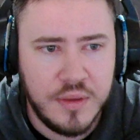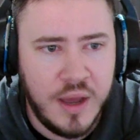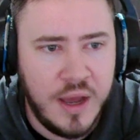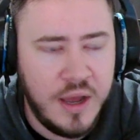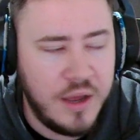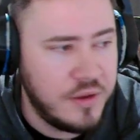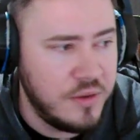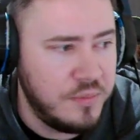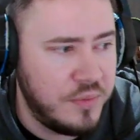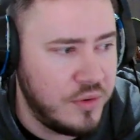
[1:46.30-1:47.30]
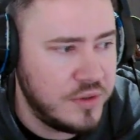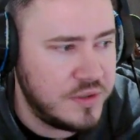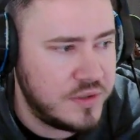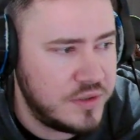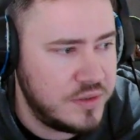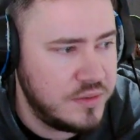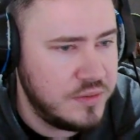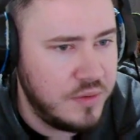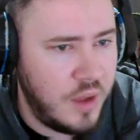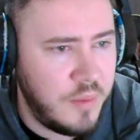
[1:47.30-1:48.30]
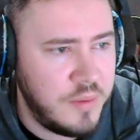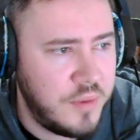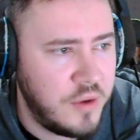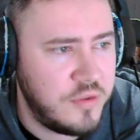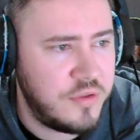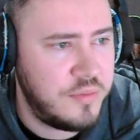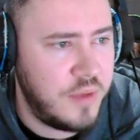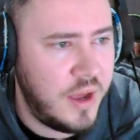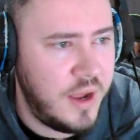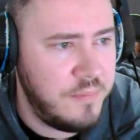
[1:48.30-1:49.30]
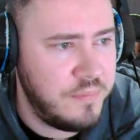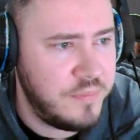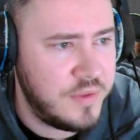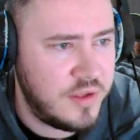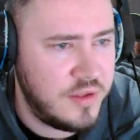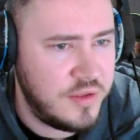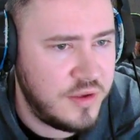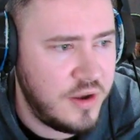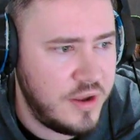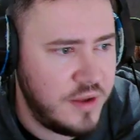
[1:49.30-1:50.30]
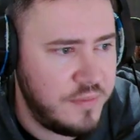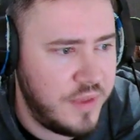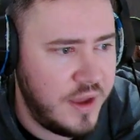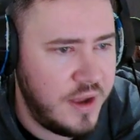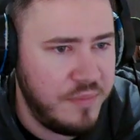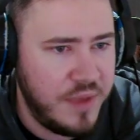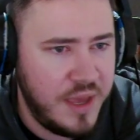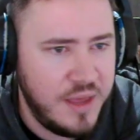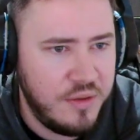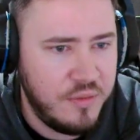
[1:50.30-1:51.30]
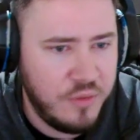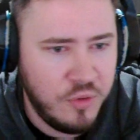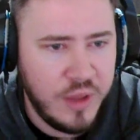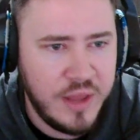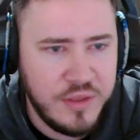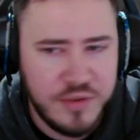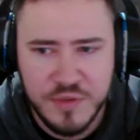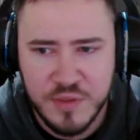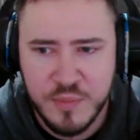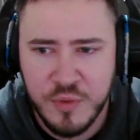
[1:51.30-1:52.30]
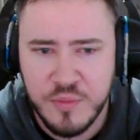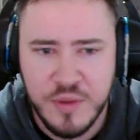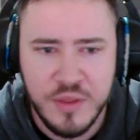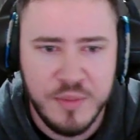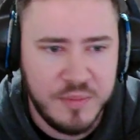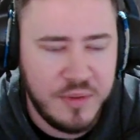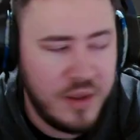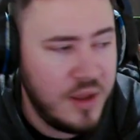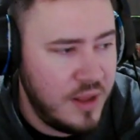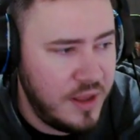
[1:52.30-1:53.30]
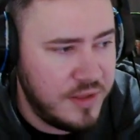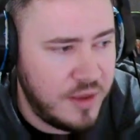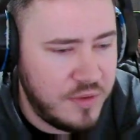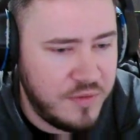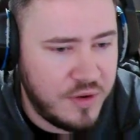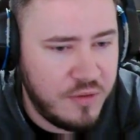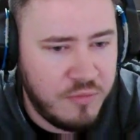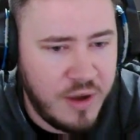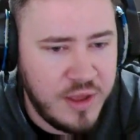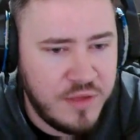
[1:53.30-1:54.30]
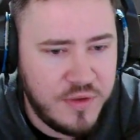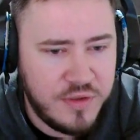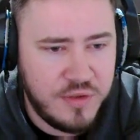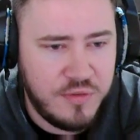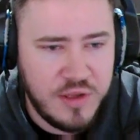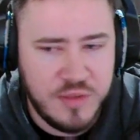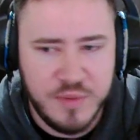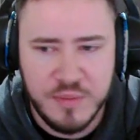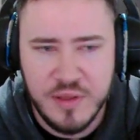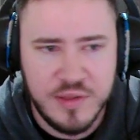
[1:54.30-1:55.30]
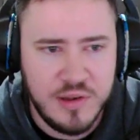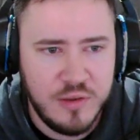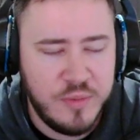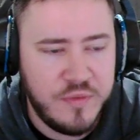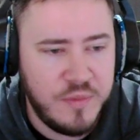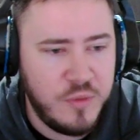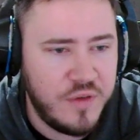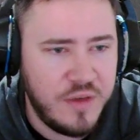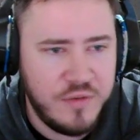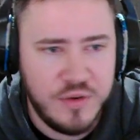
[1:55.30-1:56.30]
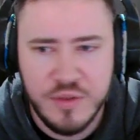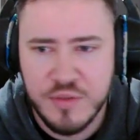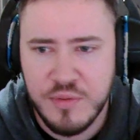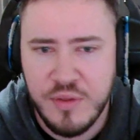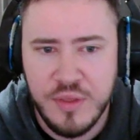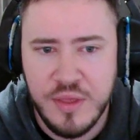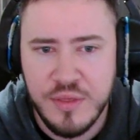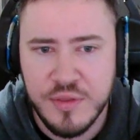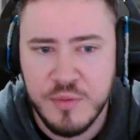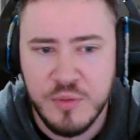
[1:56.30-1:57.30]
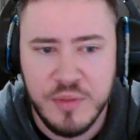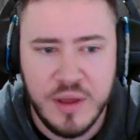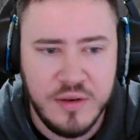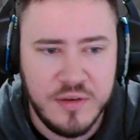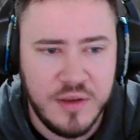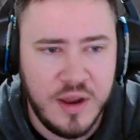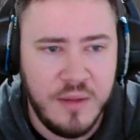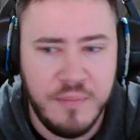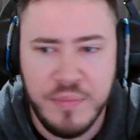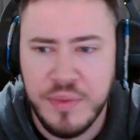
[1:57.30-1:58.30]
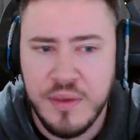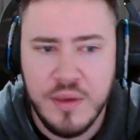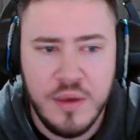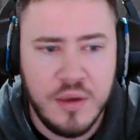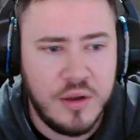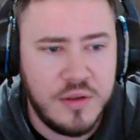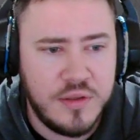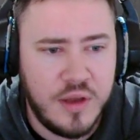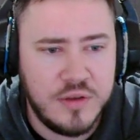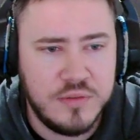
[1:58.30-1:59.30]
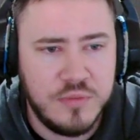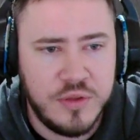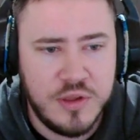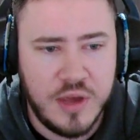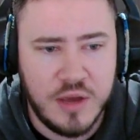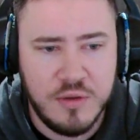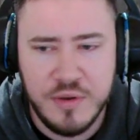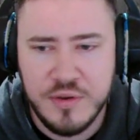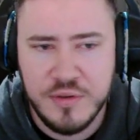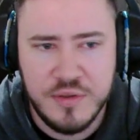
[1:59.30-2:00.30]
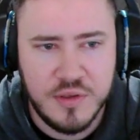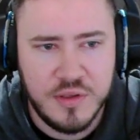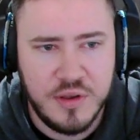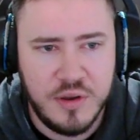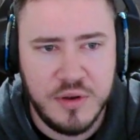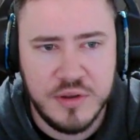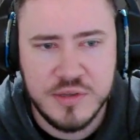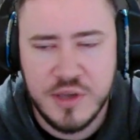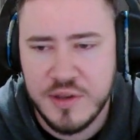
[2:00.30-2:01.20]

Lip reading: Good board. I mean, both positions are gonna hit all ends of this board, but the big in terms of a range versus range, the big blind's a little bit more favored on this one than small blind. Going to start with a check with my deuces because I know I'm going to turn a